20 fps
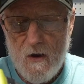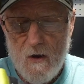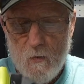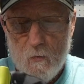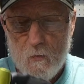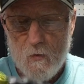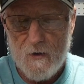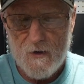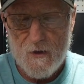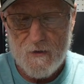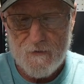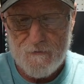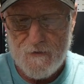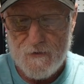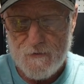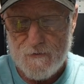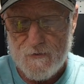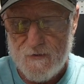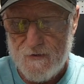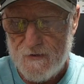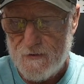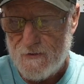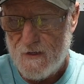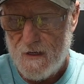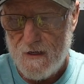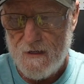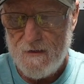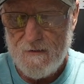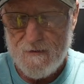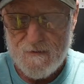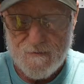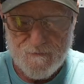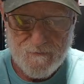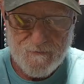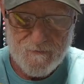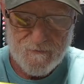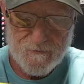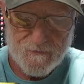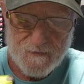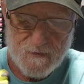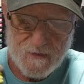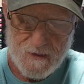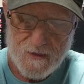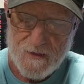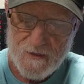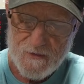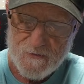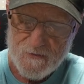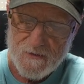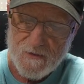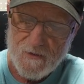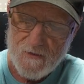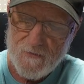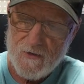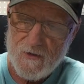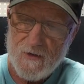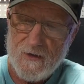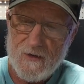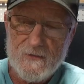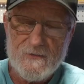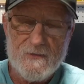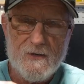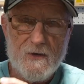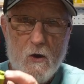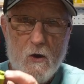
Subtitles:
One other feature of this gun is there is an